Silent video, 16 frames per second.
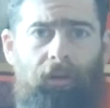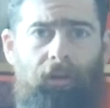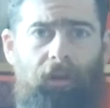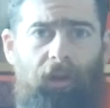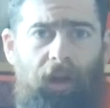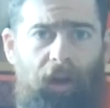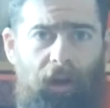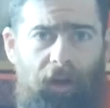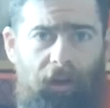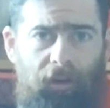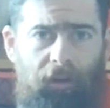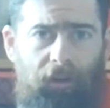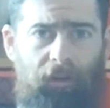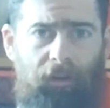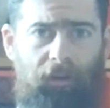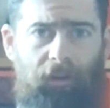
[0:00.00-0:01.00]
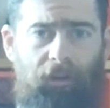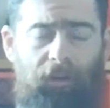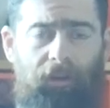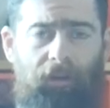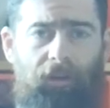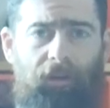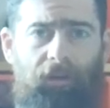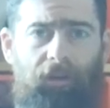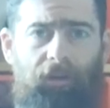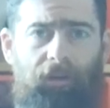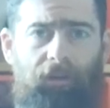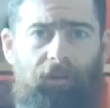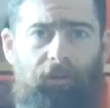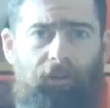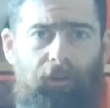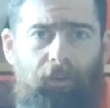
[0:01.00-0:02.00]
God
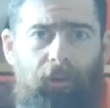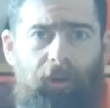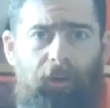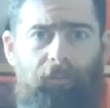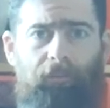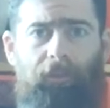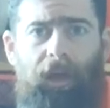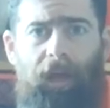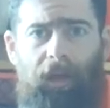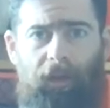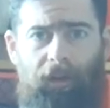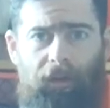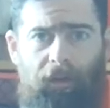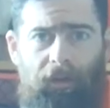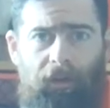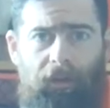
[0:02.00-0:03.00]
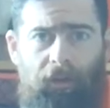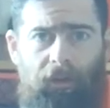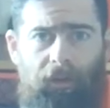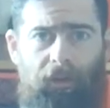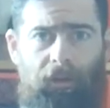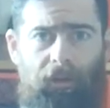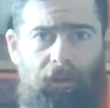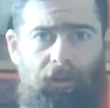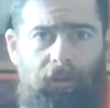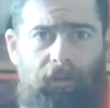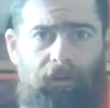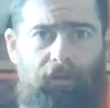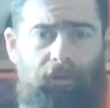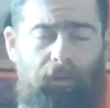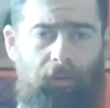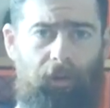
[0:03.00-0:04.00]
doing Ben
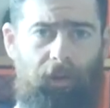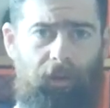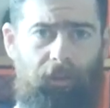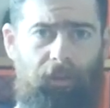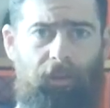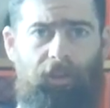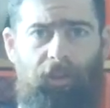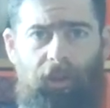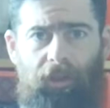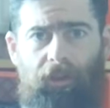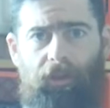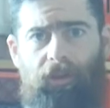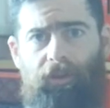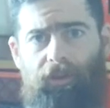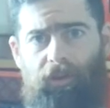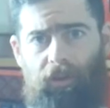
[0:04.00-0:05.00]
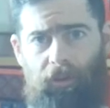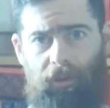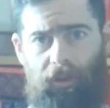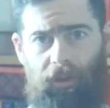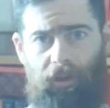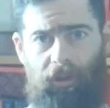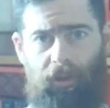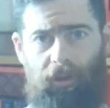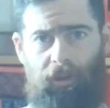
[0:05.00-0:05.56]
doing the thing you're doing.